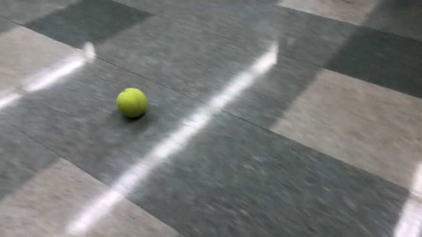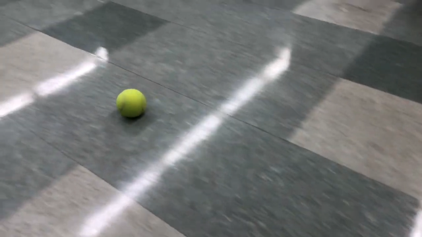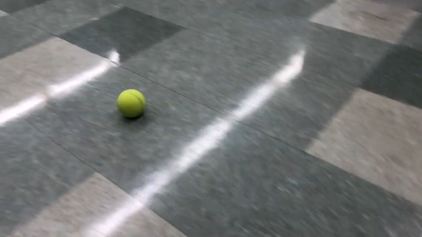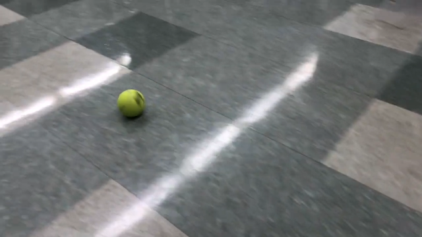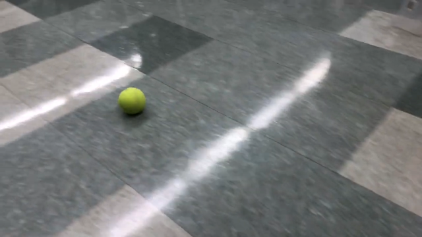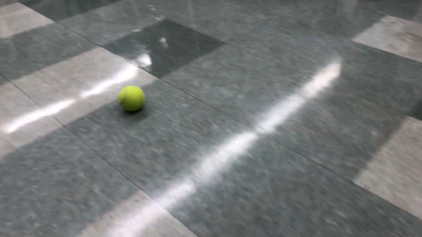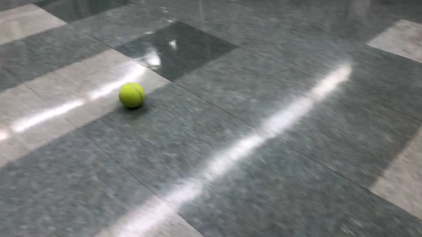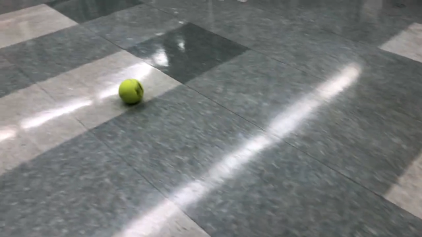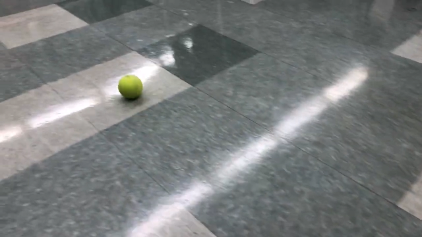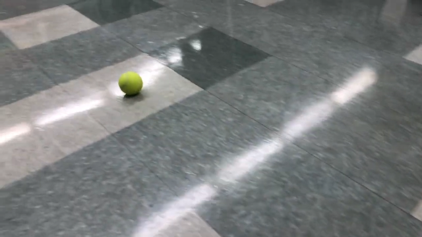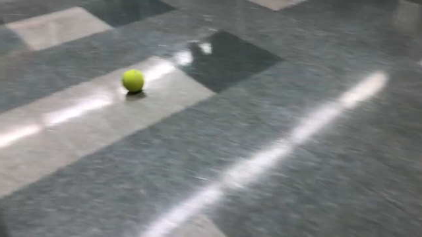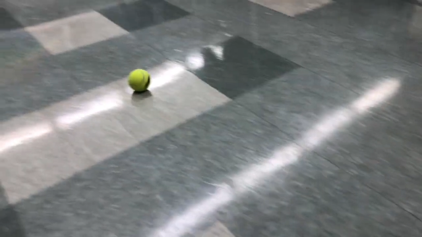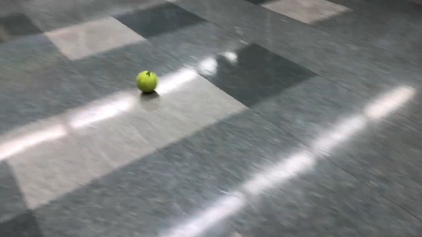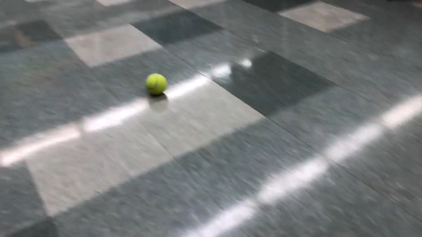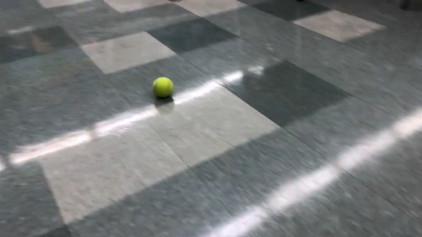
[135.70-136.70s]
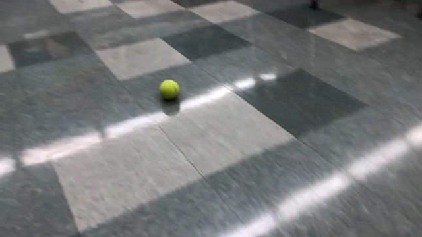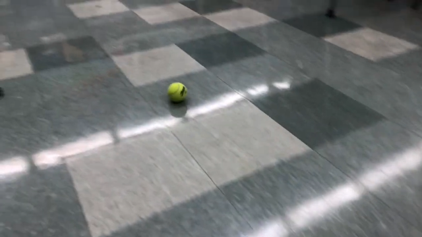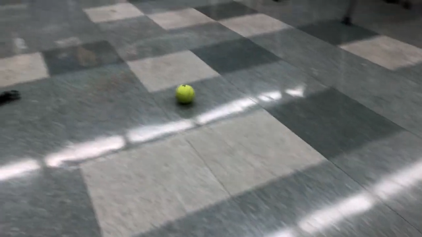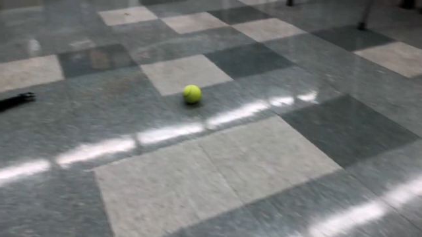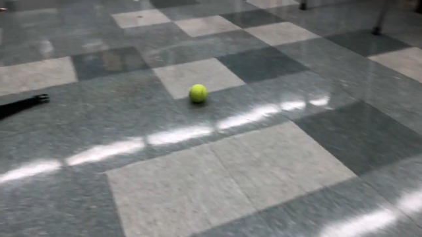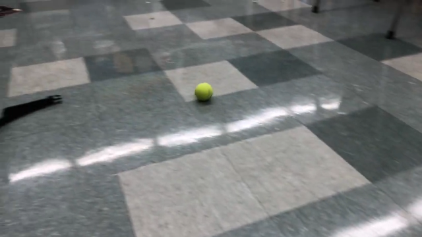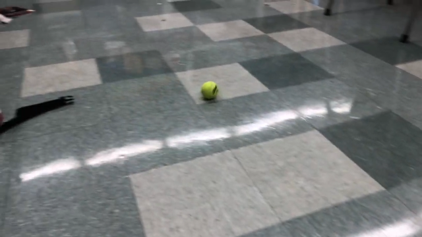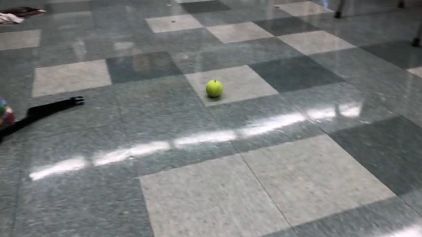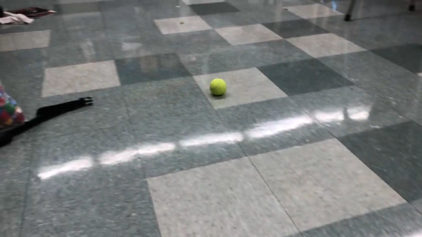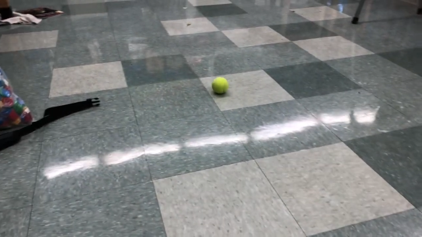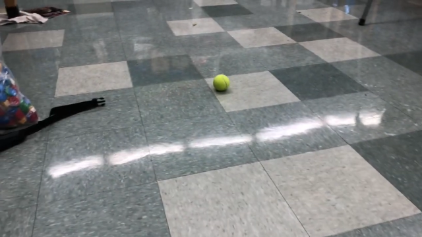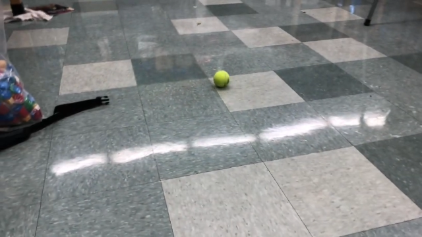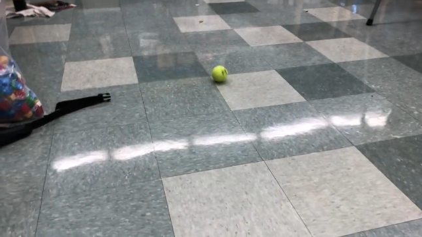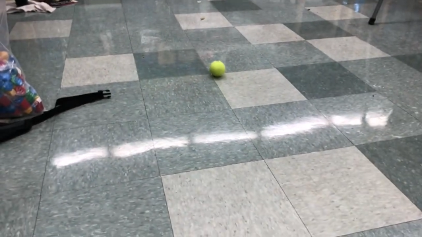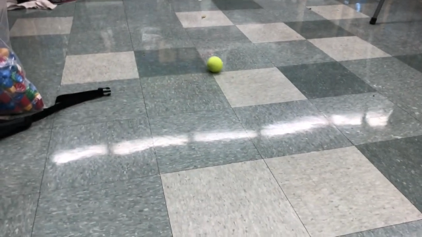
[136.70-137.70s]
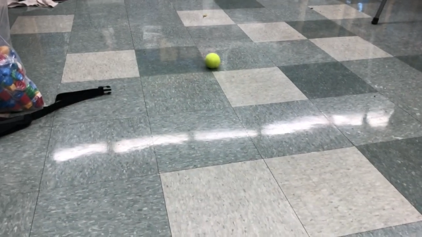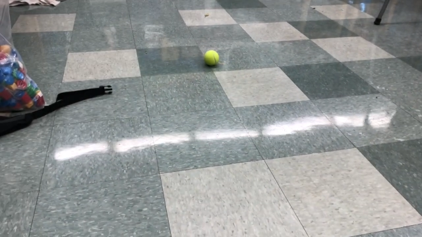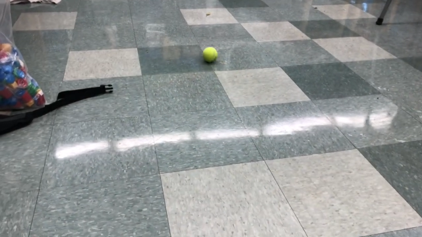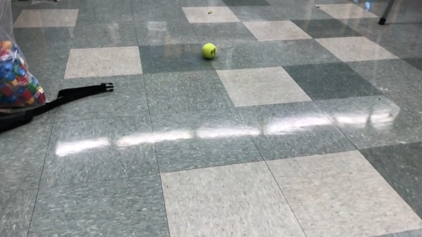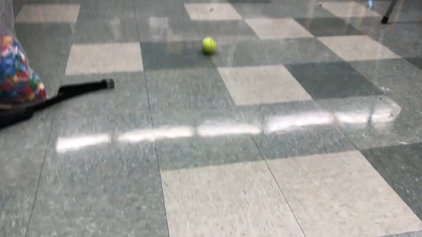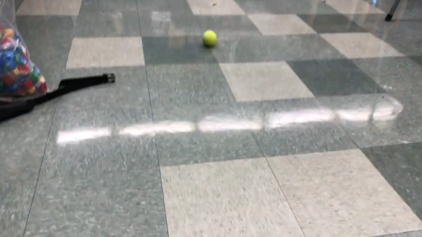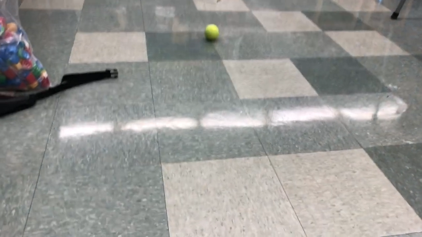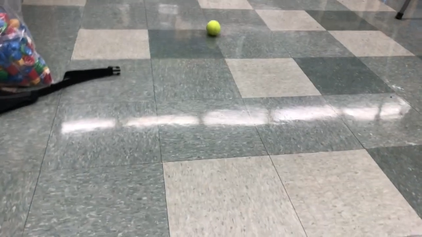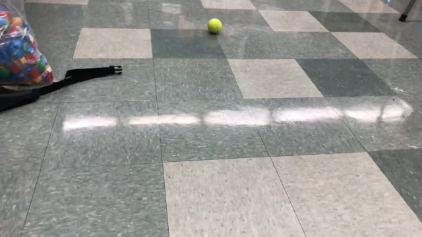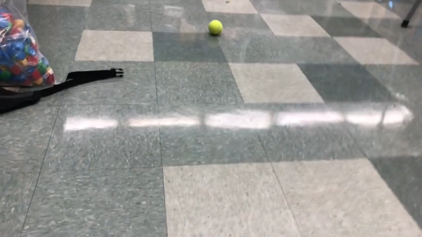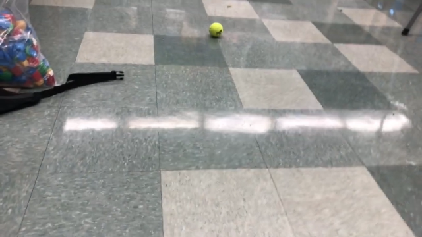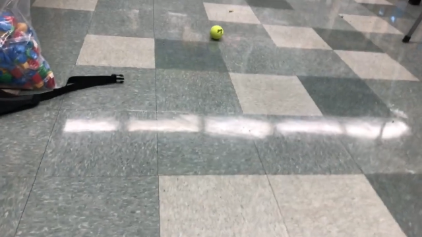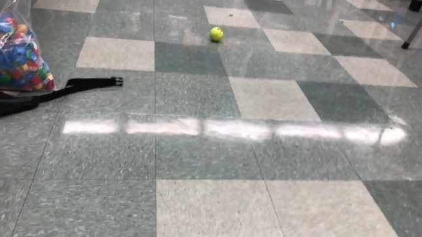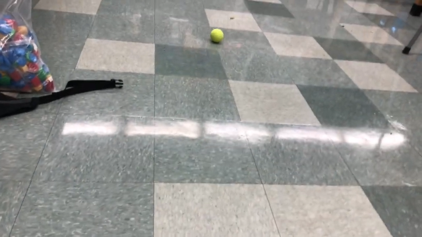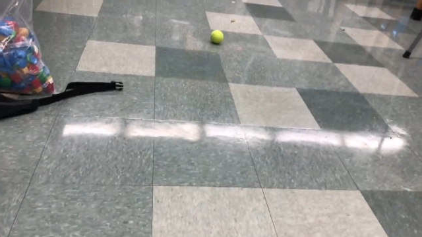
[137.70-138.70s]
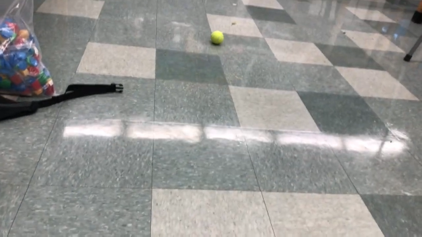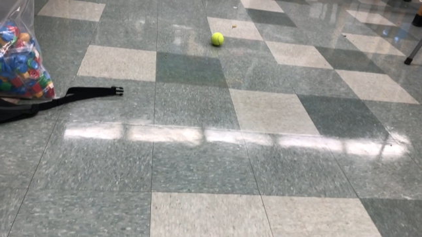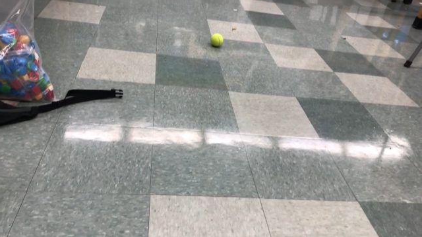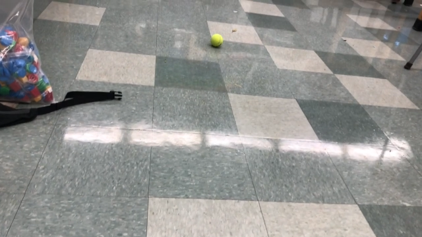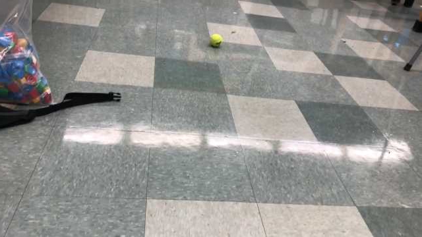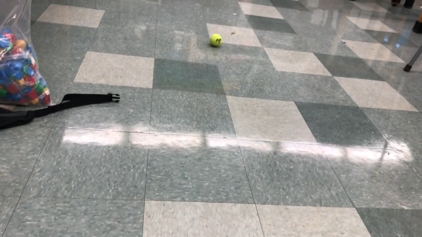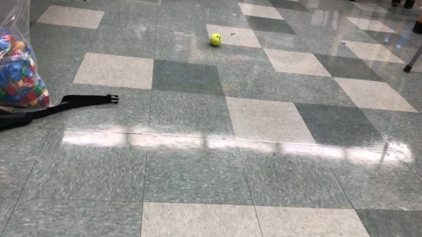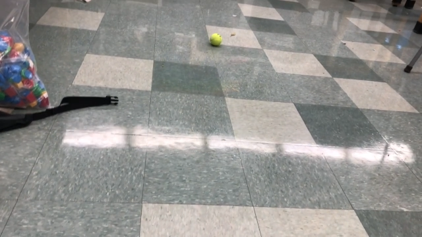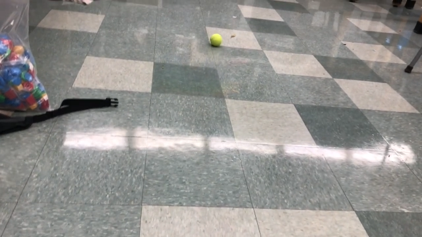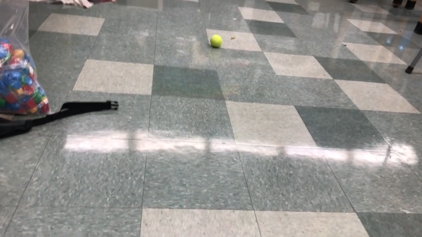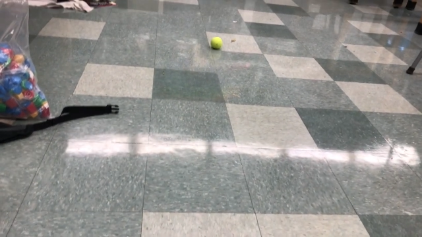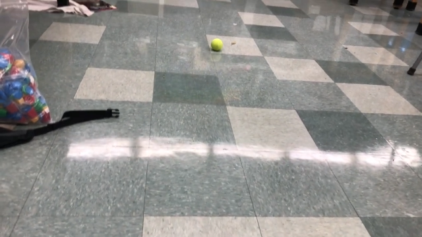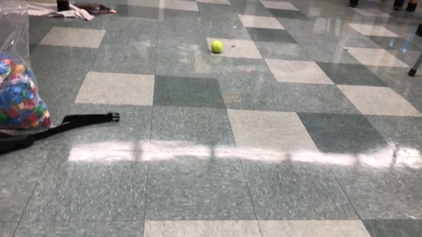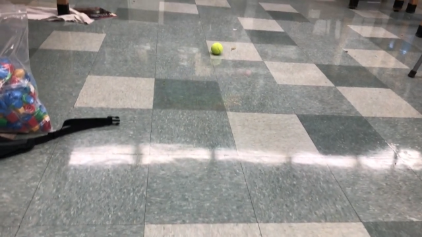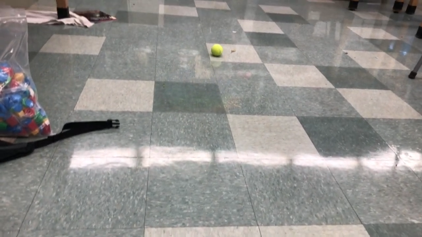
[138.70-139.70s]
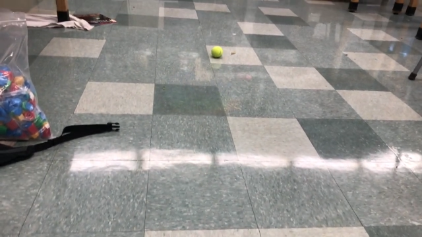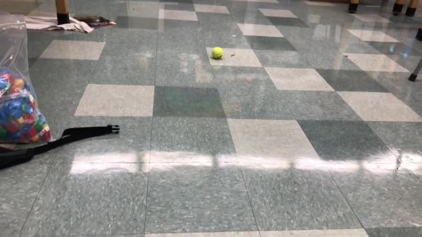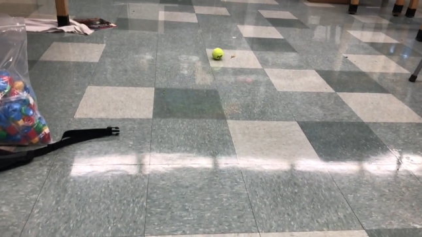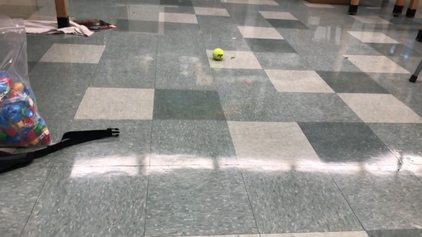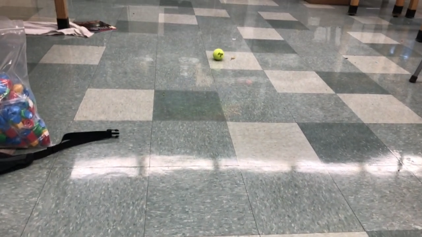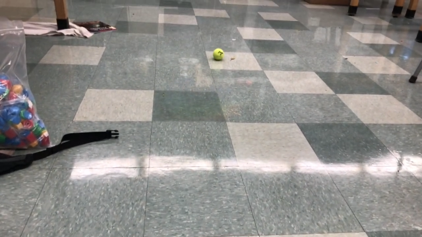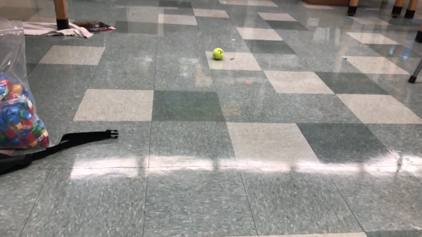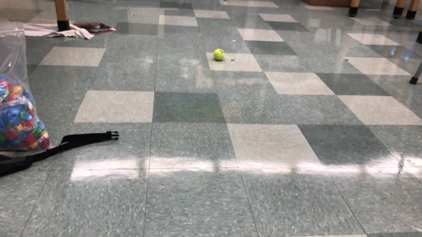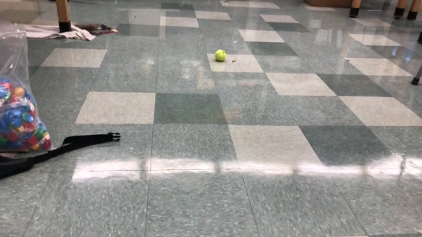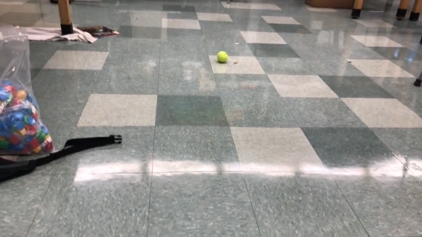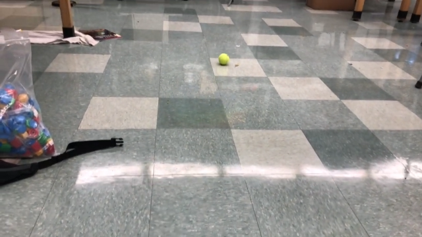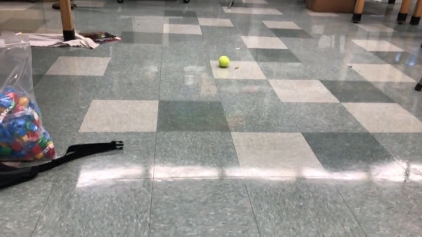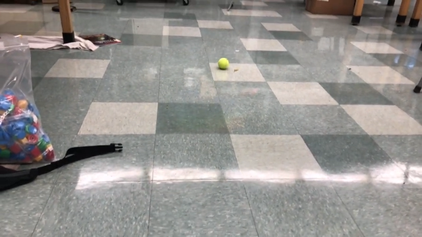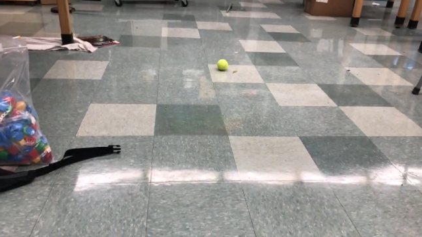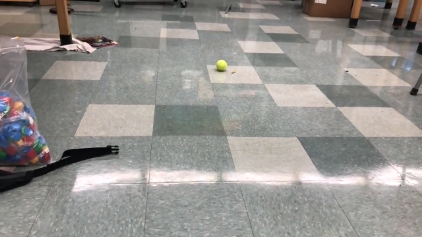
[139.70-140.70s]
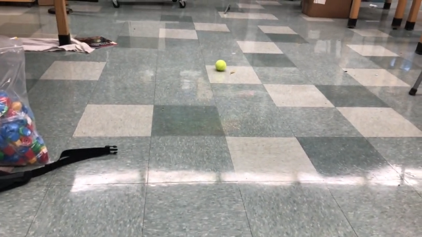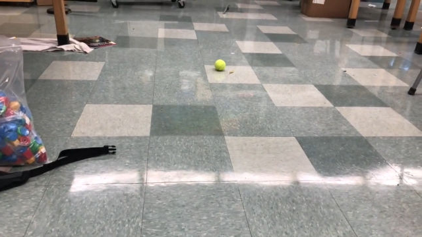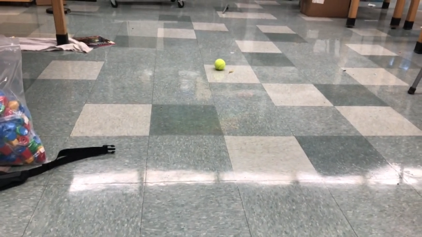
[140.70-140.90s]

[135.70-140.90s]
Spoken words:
(no speaker visible)